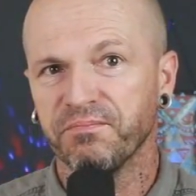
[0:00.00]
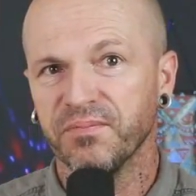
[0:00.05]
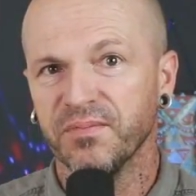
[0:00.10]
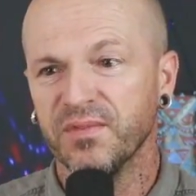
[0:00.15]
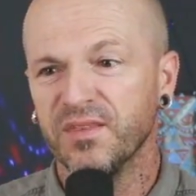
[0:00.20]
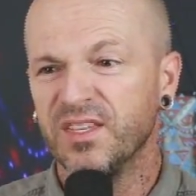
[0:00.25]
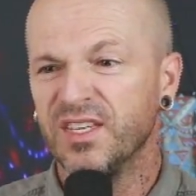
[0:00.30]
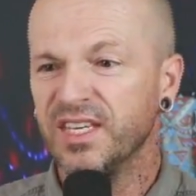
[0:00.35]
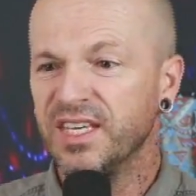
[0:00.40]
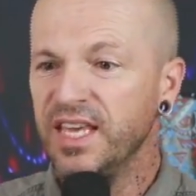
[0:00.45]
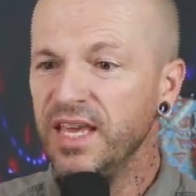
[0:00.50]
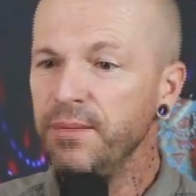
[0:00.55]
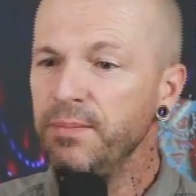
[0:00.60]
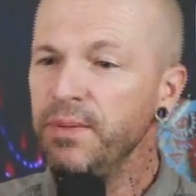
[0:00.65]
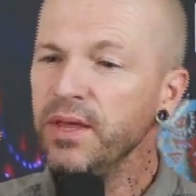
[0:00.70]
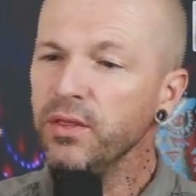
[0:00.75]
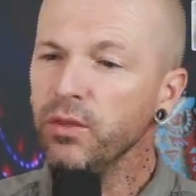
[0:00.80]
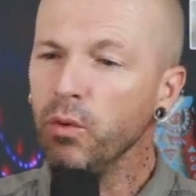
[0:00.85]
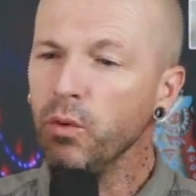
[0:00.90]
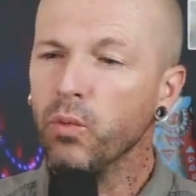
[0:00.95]
to
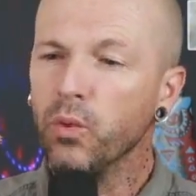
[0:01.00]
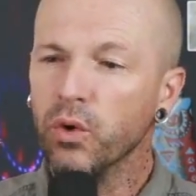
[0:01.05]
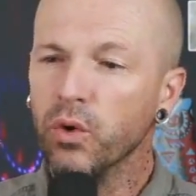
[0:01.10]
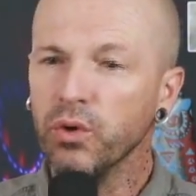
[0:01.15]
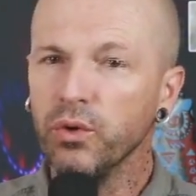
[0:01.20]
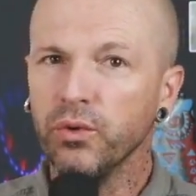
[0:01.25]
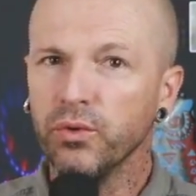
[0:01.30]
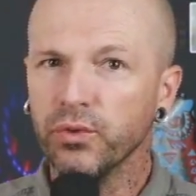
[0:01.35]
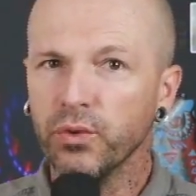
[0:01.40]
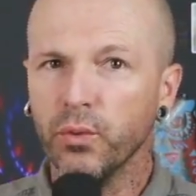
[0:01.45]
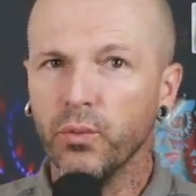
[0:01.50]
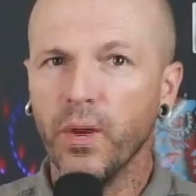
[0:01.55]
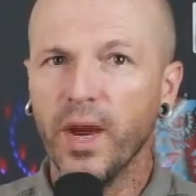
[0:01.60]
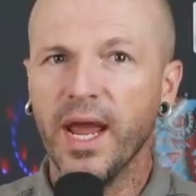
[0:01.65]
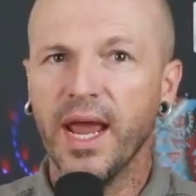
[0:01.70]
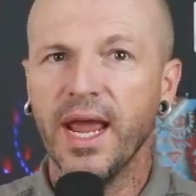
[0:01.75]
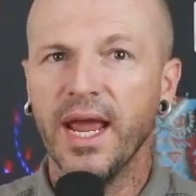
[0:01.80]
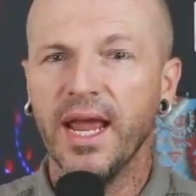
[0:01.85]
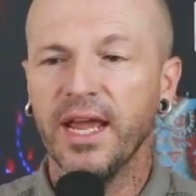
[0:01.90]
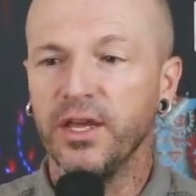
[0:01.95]
keeping the world the
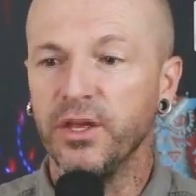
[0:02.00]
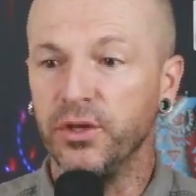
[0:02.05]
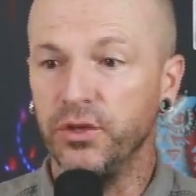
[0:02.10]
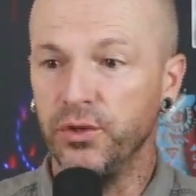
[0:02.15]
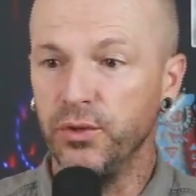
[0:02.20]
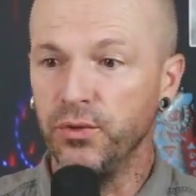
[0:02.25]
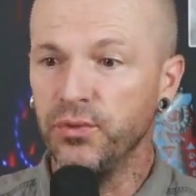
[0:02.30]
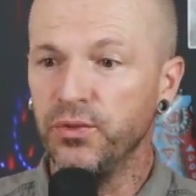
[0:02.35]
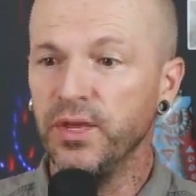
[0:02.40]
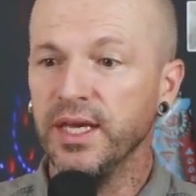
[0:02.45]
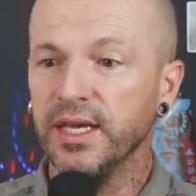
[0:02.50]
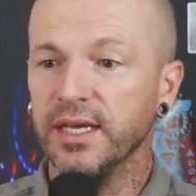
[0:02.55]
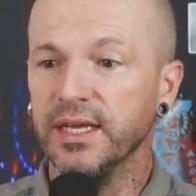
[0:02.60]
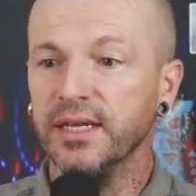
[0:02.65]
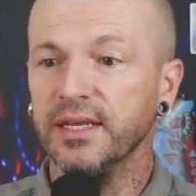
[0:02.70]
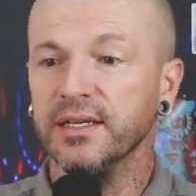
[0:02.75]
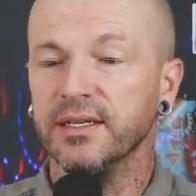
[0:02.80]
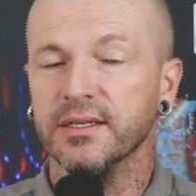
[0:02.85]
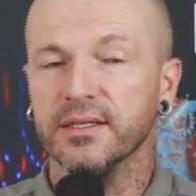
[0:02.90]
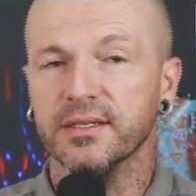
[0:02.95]
way you think it
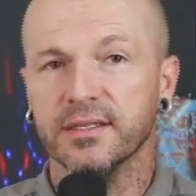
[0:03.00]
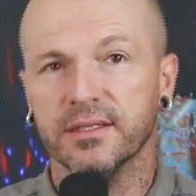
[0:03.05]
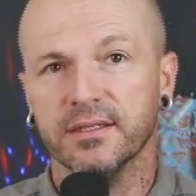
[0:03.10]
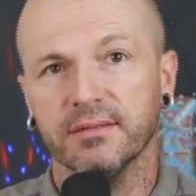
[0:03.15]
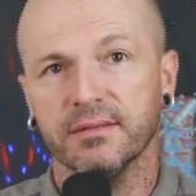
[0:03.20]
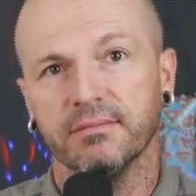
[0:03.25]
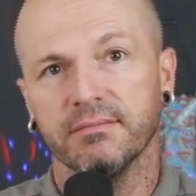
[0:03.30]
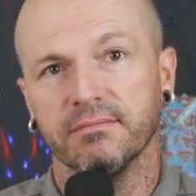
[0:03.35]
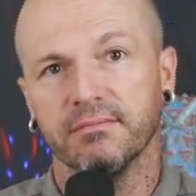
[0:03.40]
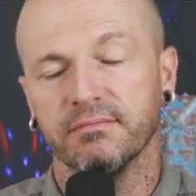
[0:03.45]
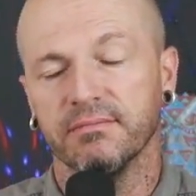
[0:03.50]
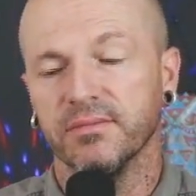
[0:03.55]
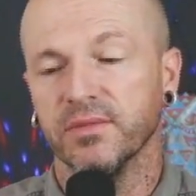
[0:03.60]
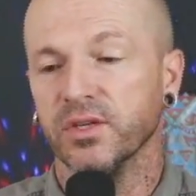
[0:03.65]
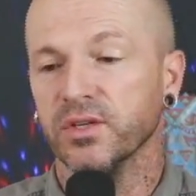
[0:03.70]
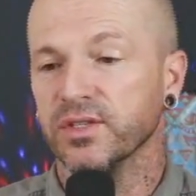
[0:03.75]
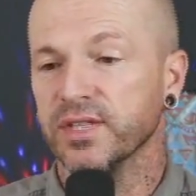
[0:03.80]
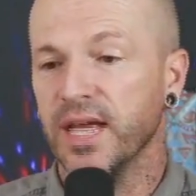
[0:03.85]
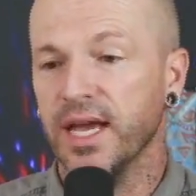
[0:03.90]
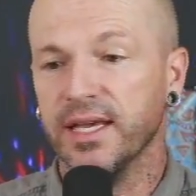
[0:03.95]
is.
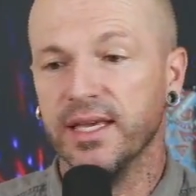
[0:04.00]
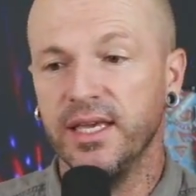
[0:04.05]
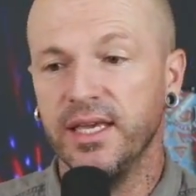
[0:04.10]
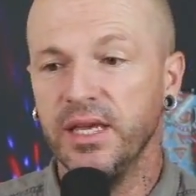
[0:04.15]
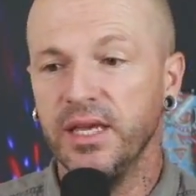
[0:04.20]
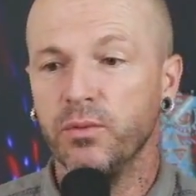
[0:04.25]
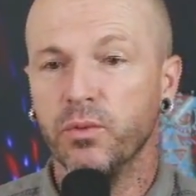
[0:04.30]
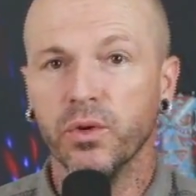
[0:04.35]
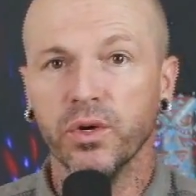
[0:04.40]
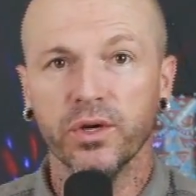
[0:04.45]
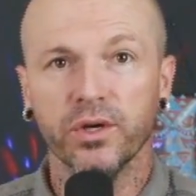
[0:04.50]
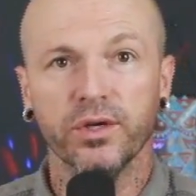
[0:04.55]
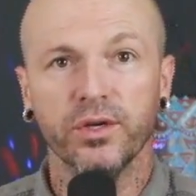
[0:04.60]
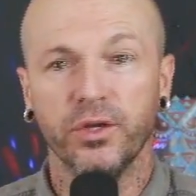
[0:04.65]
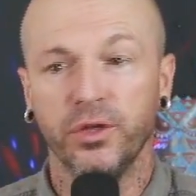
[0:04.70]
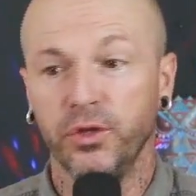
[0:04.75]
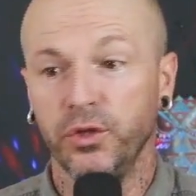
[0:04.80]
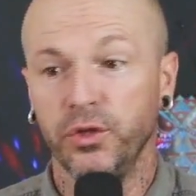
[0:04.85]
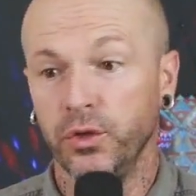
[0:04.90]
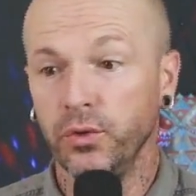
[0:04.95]
There's that key word,
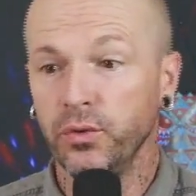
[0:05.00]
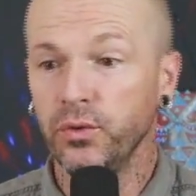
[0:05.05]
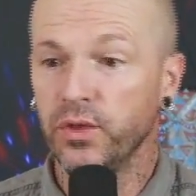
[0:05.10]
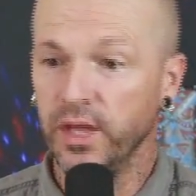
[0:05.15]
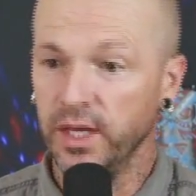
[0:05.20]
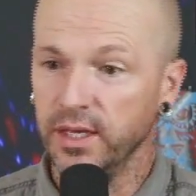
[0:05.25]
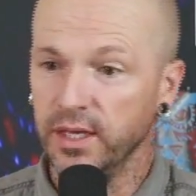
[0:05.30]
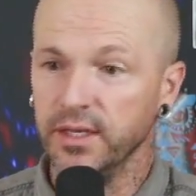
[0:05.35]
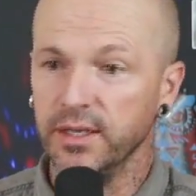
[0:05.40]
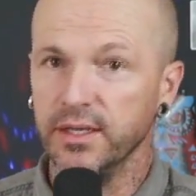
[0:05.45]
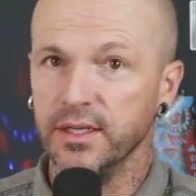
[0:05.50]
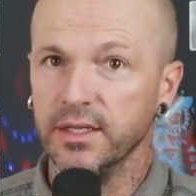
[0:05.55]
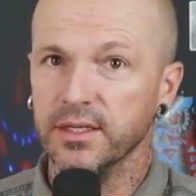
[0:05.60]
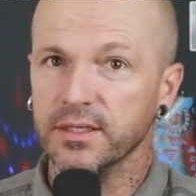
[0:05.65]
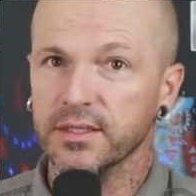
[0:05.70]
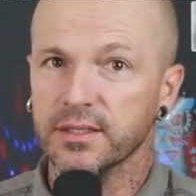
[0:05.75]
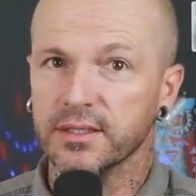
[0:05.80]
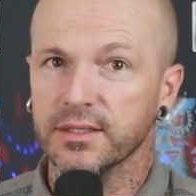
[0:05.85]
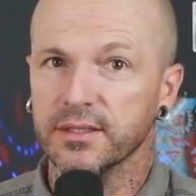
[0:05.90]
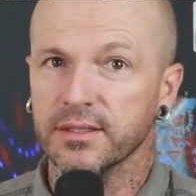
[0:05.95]
you think it
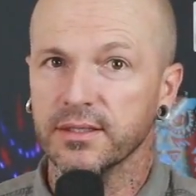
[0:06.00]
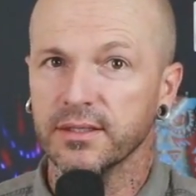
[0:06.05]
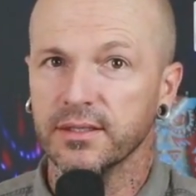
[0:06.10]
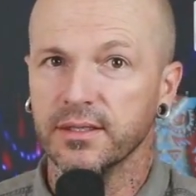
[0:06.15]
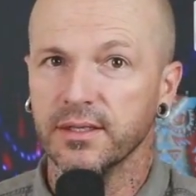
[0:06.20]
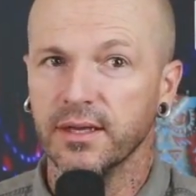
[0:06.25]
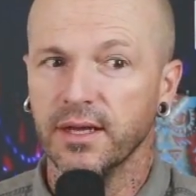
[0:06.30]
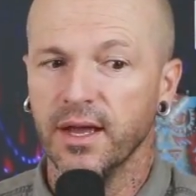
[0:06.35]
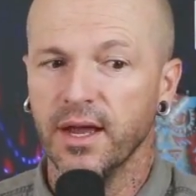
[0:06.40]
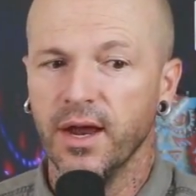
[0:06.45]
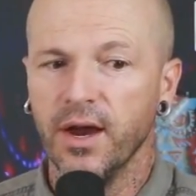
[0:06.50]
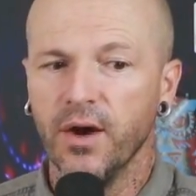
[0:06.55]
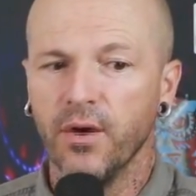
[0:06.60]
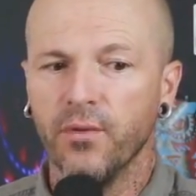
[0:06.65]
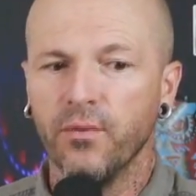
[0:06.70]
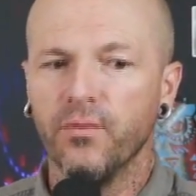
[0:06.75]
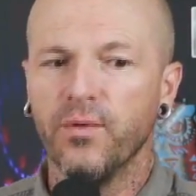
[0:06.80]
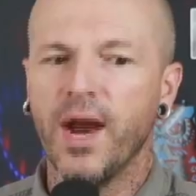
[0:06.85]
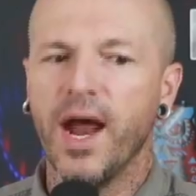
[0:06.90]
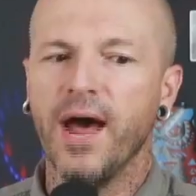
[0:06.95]
is,
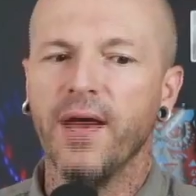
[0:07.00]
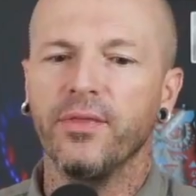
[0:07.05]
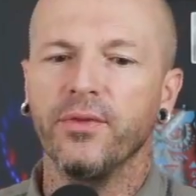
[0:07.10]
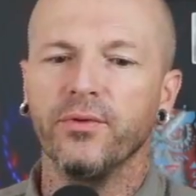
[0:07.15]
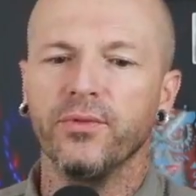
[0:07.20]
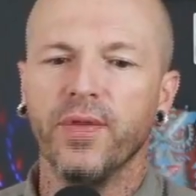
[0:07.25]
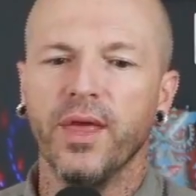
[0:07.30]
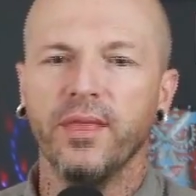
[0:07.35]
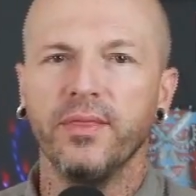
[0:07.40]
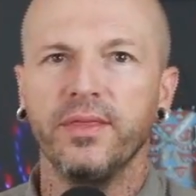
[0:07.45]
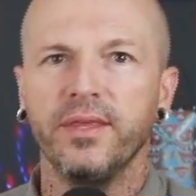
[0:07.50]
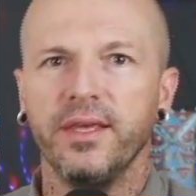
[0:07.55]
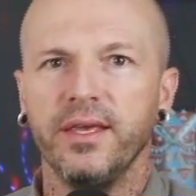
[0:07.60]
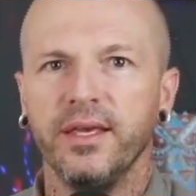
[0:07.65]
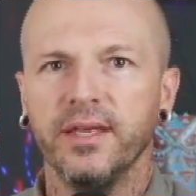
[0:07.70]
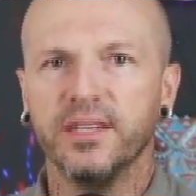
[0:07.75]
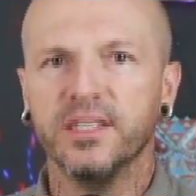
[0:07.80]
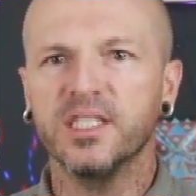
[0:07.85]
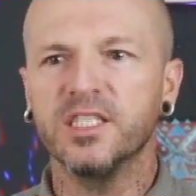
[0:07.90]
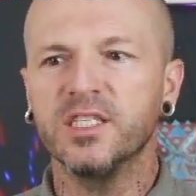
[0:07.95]
rather than the
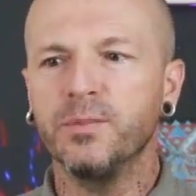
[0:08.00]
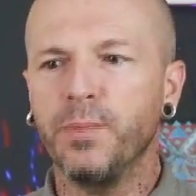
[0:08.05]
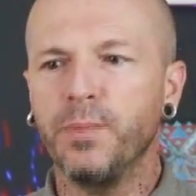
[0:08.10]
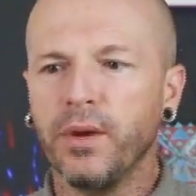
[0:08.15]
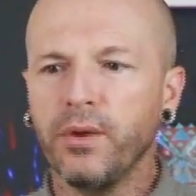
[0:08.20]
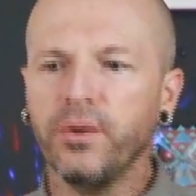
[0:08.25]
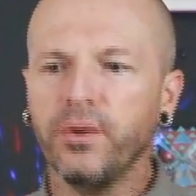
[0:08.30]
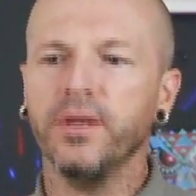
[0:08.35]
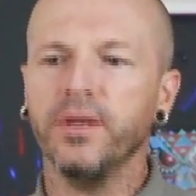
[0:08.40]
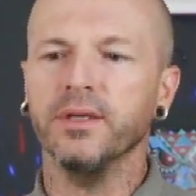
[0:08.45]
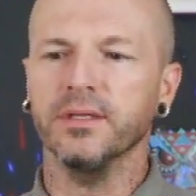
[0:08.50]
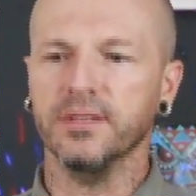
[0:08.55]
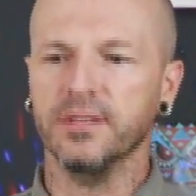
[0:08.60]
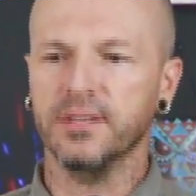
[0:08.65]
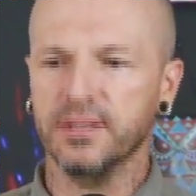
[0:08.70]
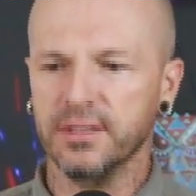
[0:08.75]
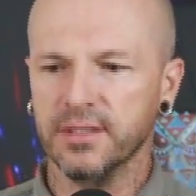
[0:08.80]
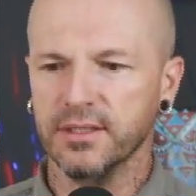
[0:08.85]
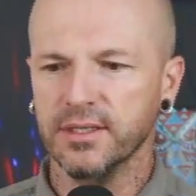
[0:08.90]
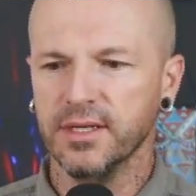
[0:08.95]

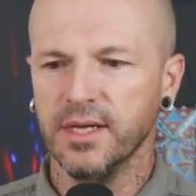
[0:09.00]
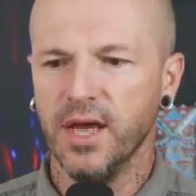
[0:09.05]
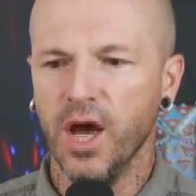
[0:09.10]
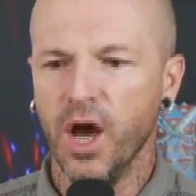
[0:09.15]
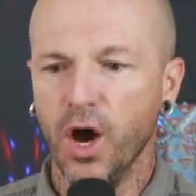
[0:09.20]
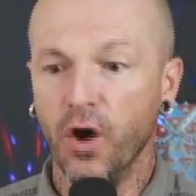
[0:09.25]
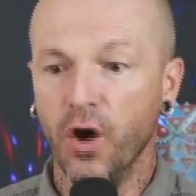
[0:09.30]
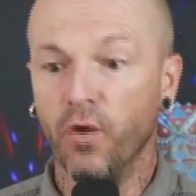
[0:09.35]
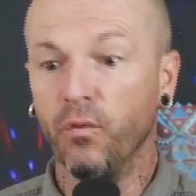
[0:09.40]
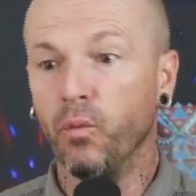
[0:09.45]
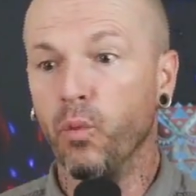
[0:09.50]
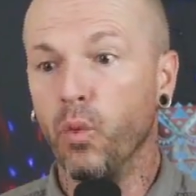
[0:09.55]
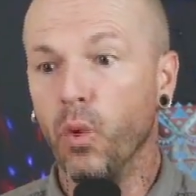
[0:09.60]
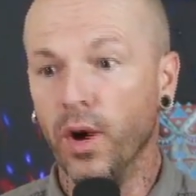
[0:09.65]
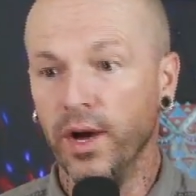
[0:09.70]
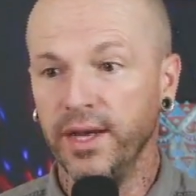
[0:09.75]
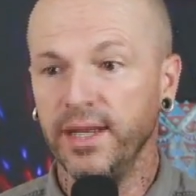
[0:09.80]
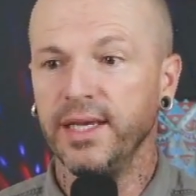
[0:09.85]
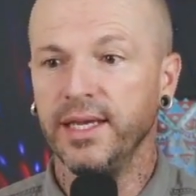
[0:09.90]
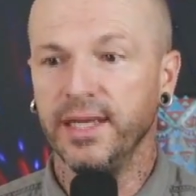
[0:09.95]
experience of
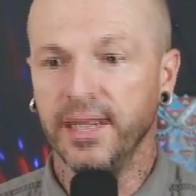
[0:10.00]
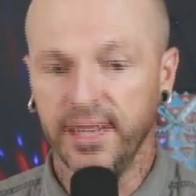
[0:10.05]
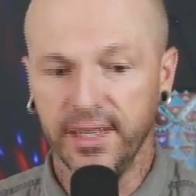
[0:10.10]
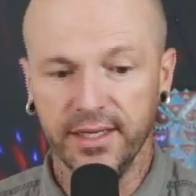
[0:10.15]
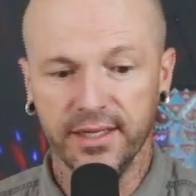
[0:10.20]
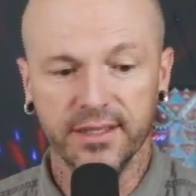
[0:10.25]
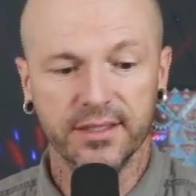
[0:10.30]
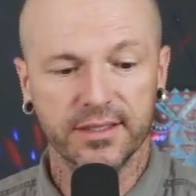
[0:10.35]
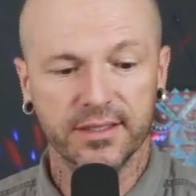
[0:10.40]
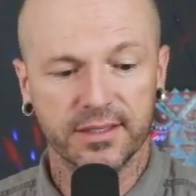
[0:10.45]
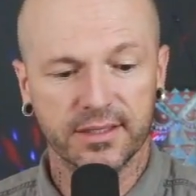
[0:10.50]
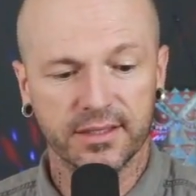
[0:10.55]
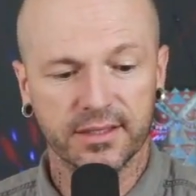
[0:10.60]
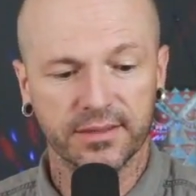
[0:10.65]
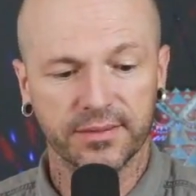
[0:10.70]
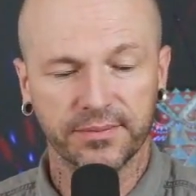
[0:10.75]
what it is.